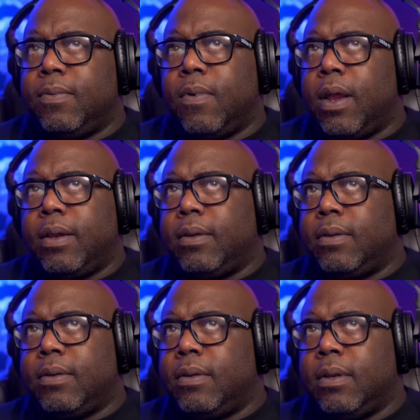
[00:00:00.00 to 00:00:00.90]
Right. I mean,
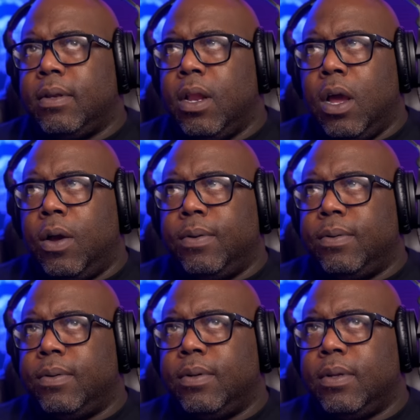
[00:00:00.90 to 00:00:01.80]
that's a
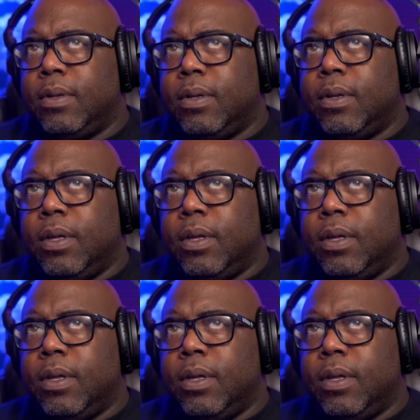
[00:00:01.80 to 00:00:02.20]
lot of ammo.